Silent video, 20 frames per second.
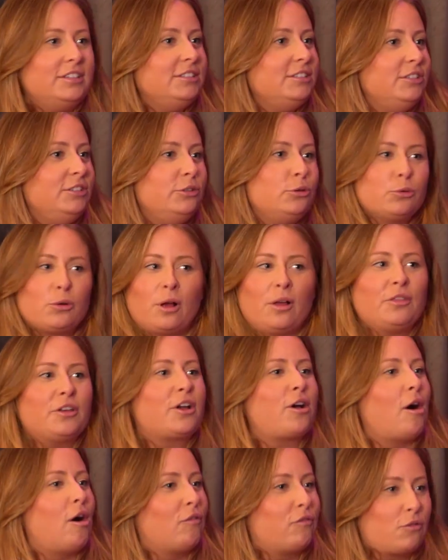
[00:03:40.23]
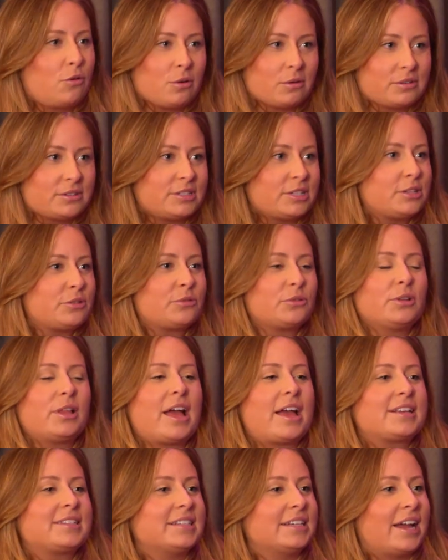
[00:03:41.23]
You're on the golf course. It's
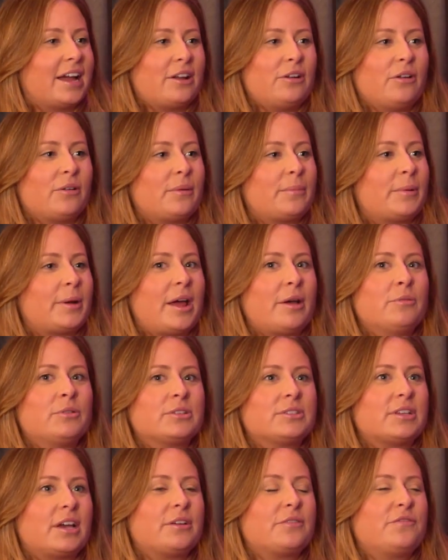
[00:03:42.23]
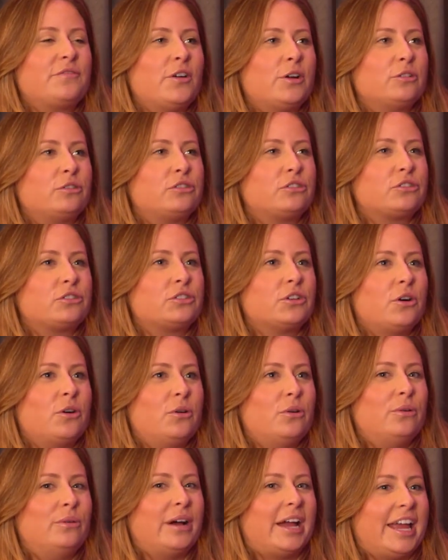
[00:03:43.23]
relaxing. But I felt
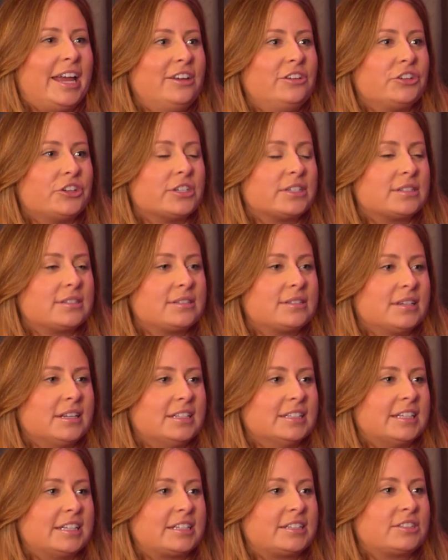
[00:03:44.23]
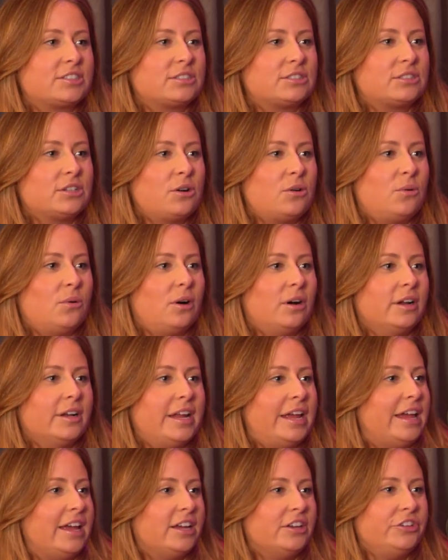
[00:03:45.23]
so anxious and like so
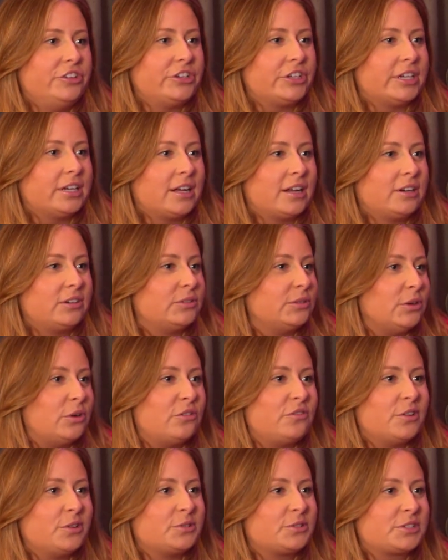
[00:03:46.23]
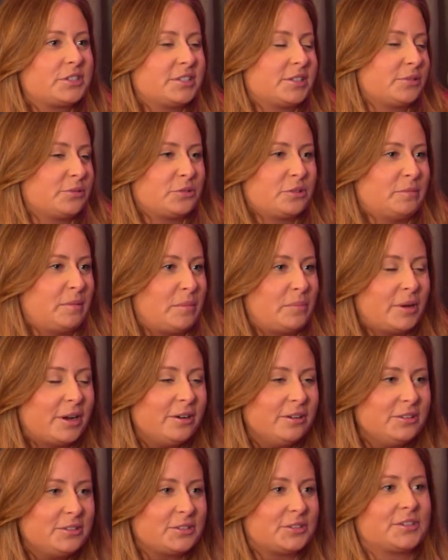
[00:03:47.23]
on edge, and I don't know if it was because I was with my
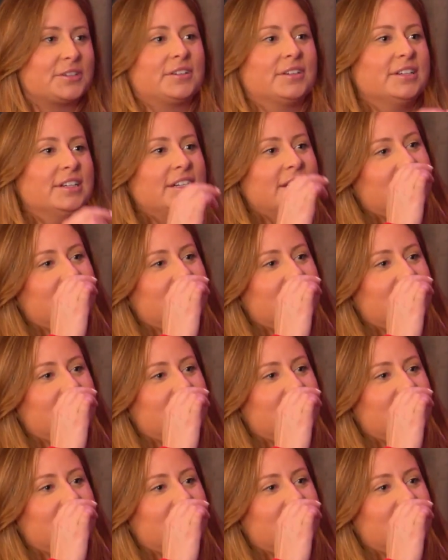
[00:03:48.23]
parents or